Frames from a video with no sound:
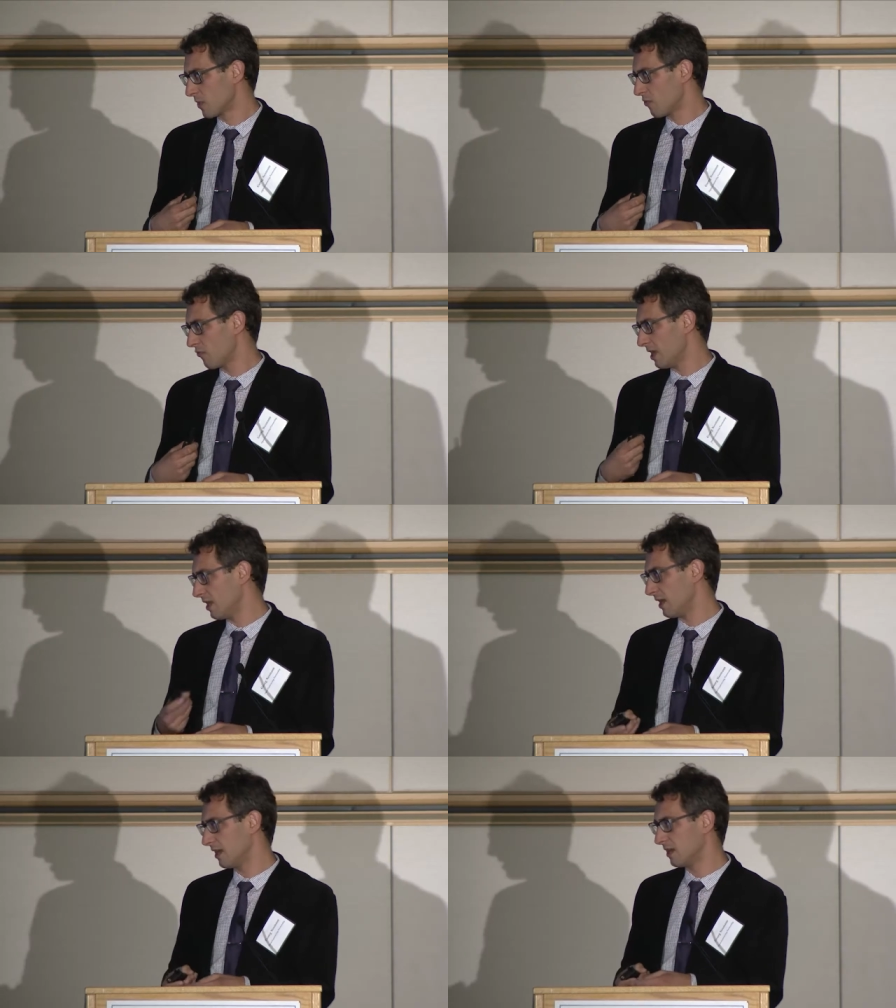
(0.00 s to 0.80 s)

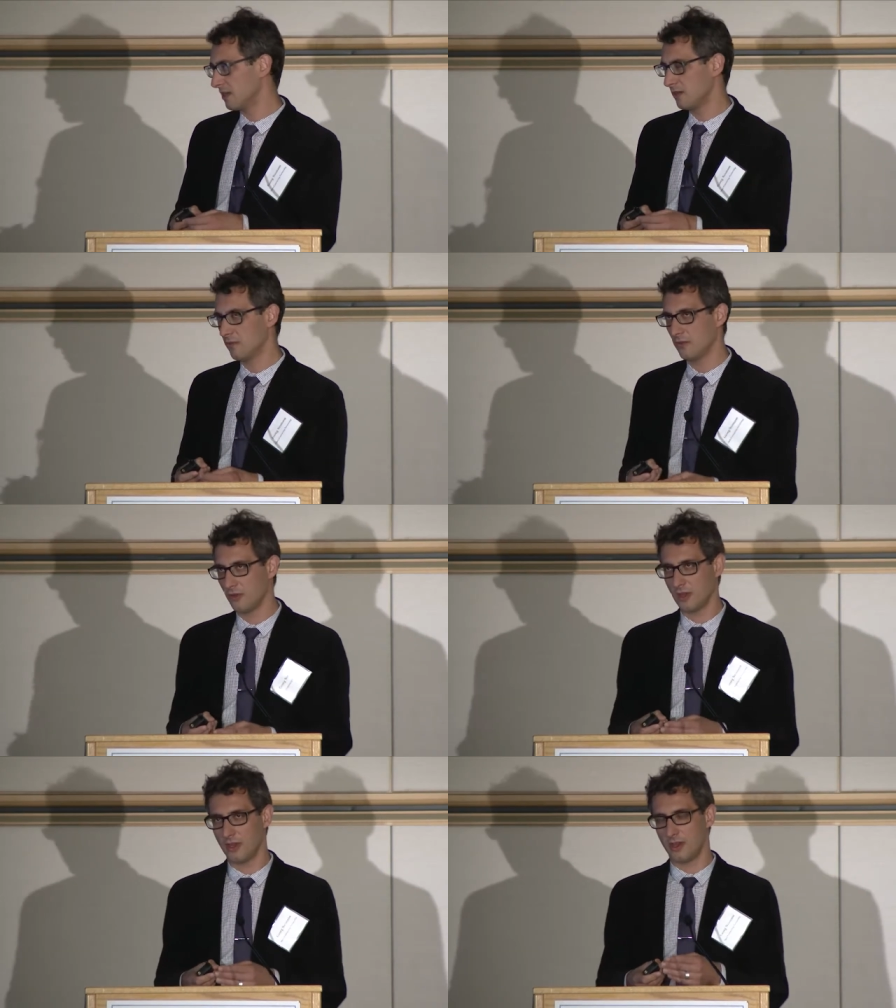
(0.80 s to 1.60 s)
really
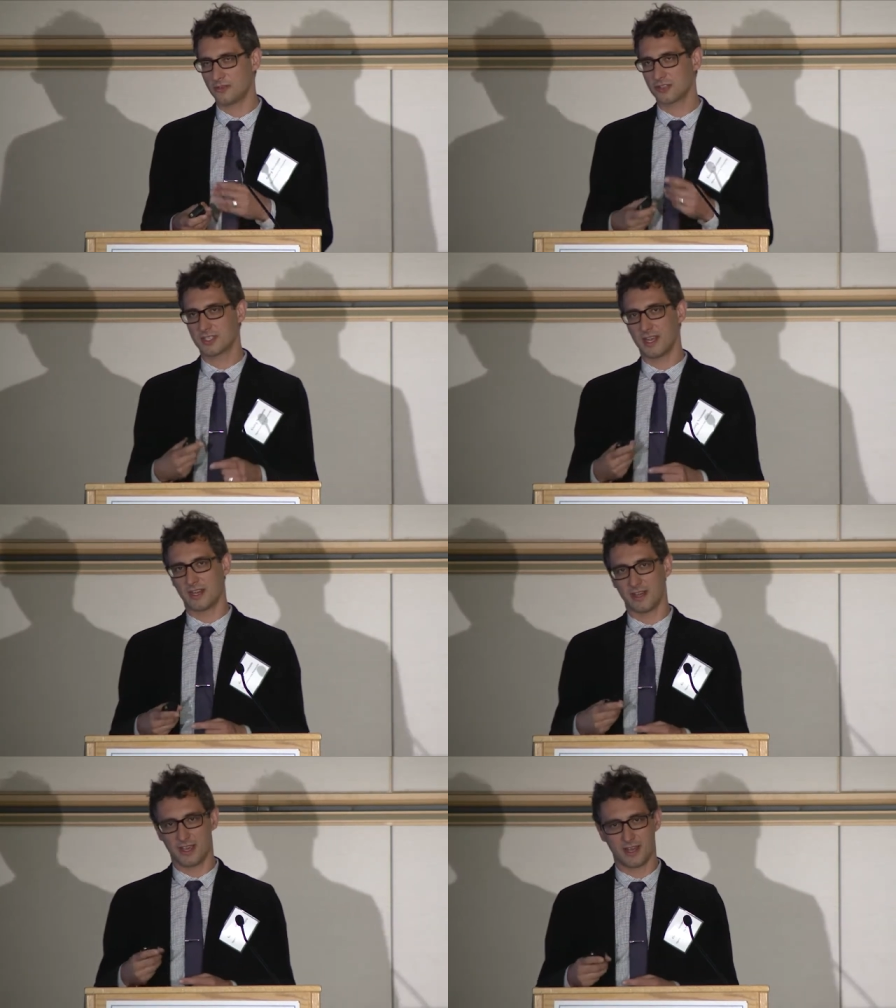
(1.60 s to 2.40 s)

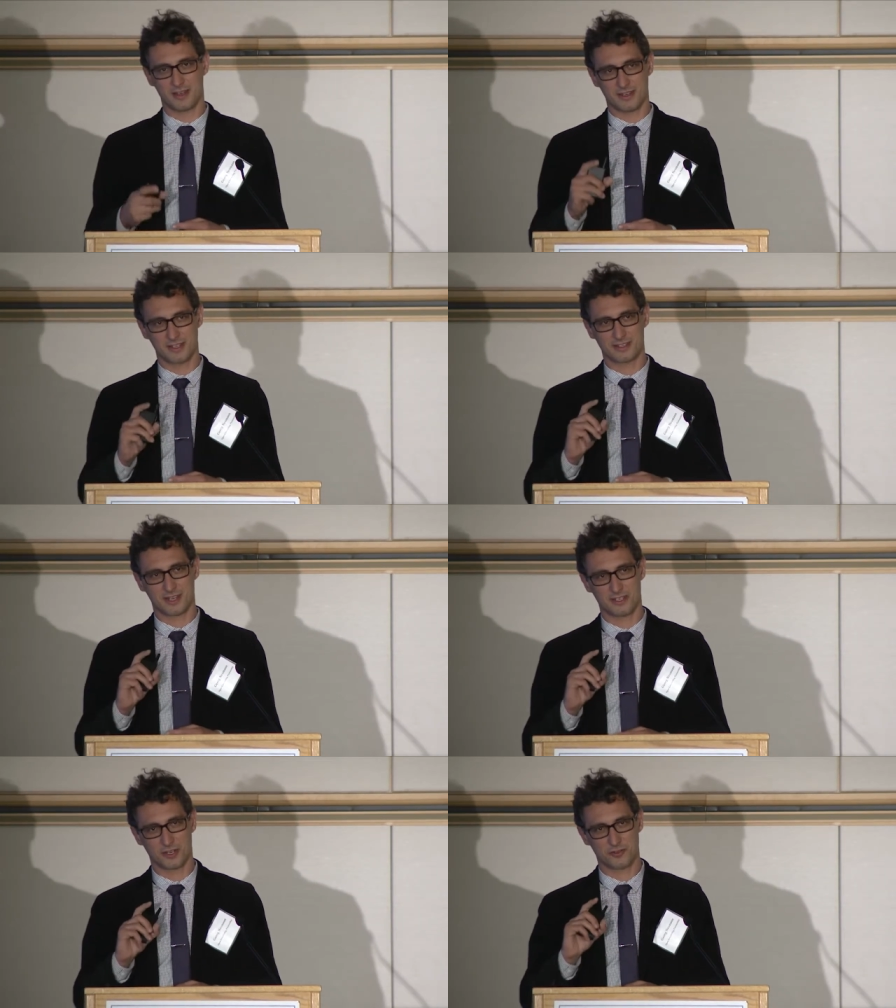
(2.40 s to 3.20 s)
interestingly, and that's I
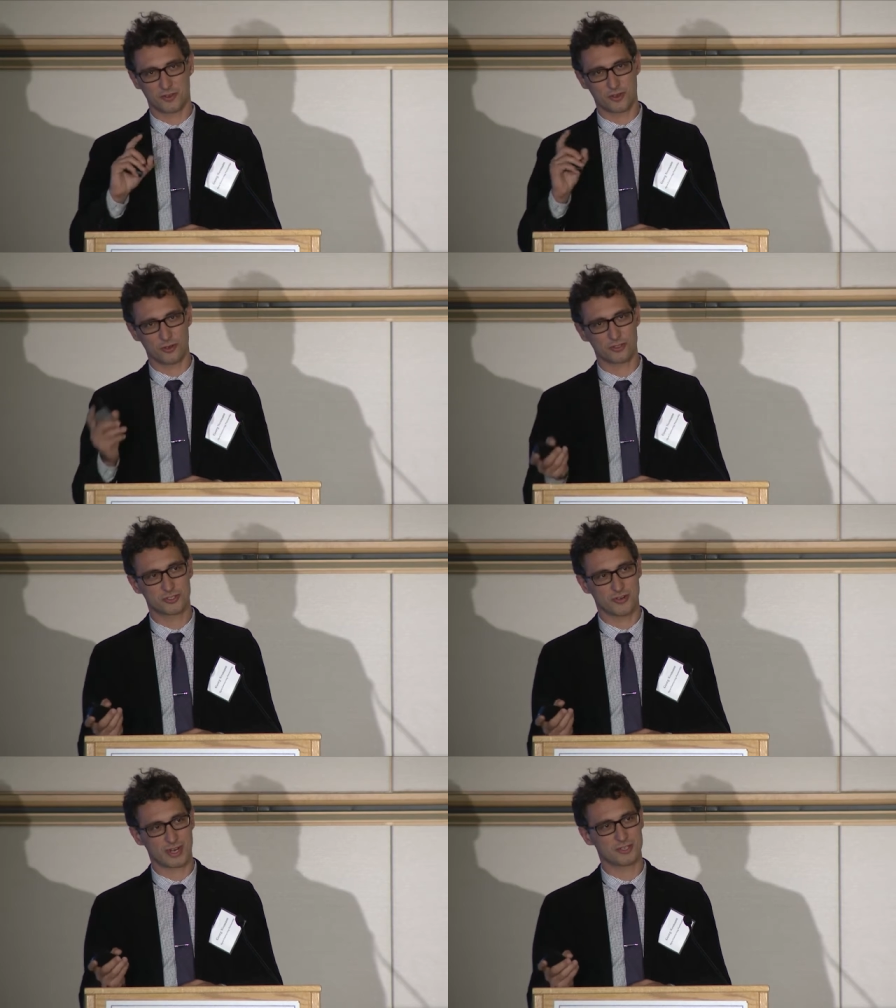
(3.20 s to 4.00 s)
think that goes
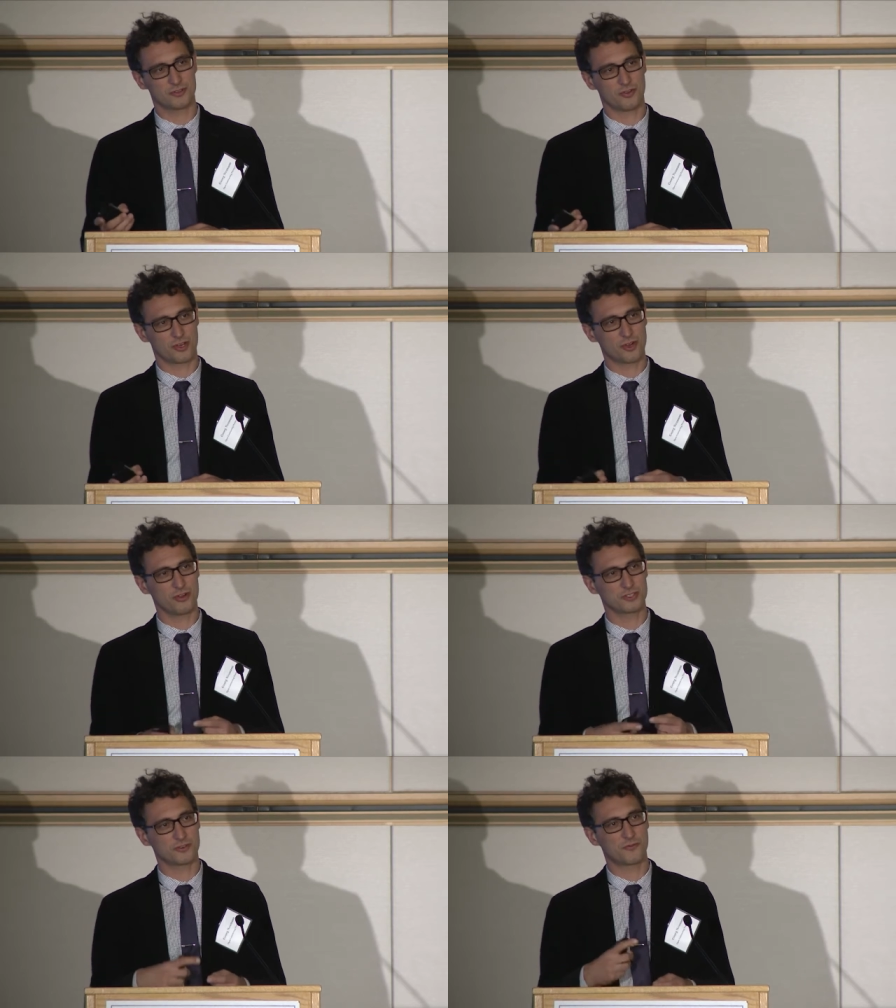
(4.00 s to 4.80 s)
directly to their
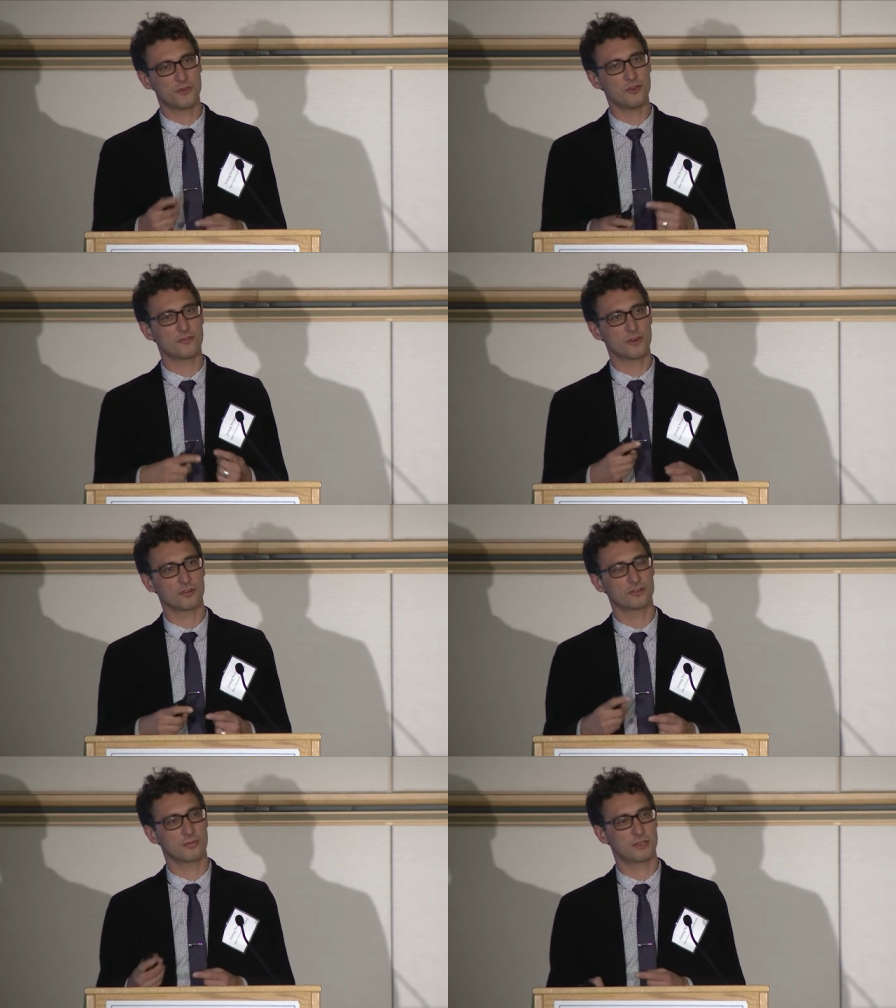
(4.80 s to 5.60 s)
goals, is few of
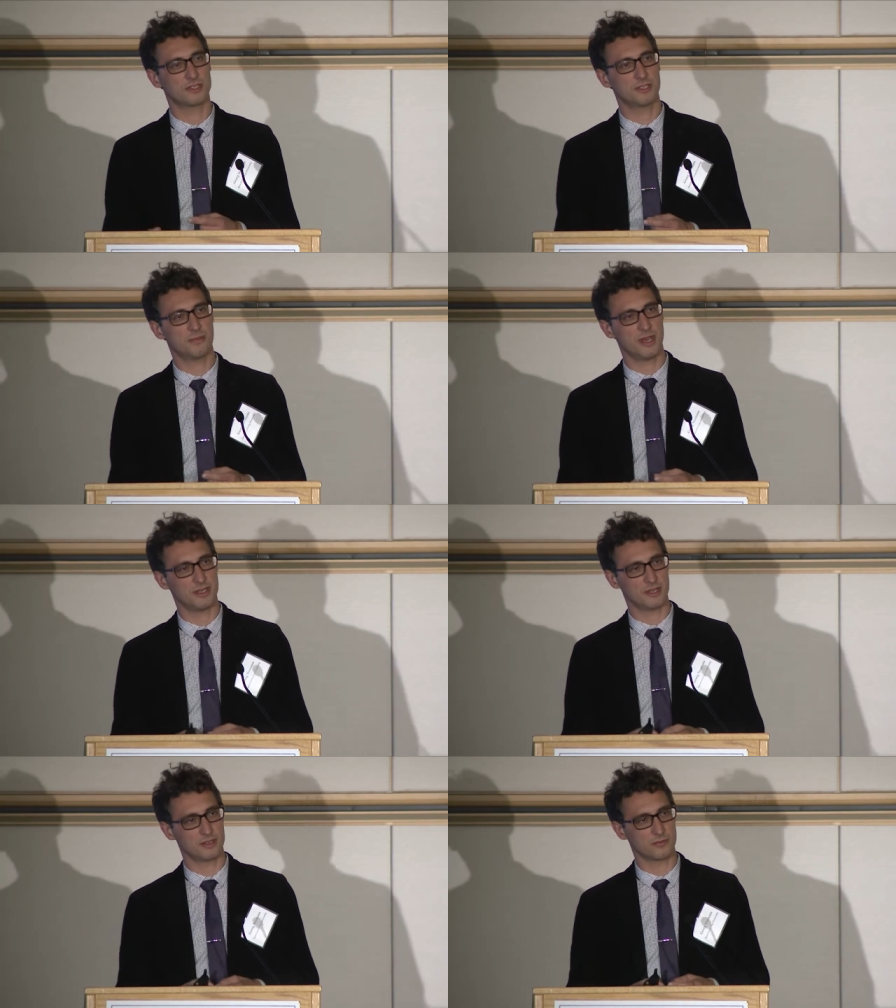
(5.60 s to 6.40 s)
those who are
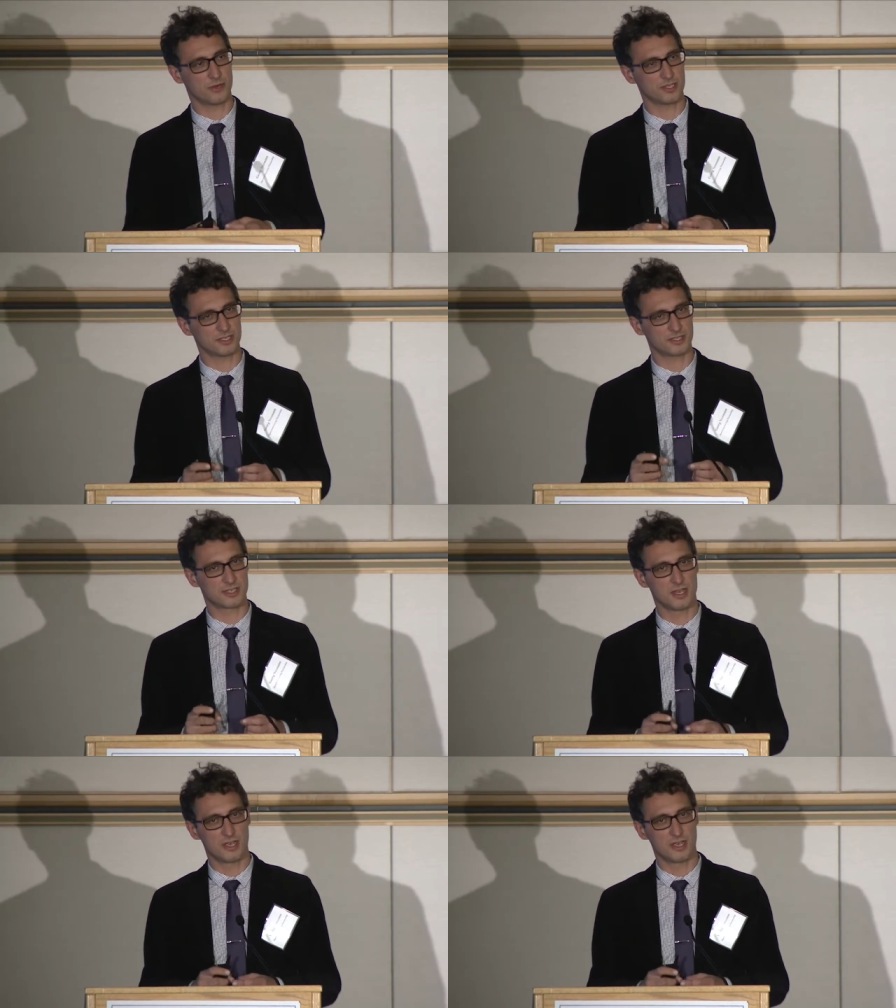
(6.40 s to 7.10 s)
participating in the process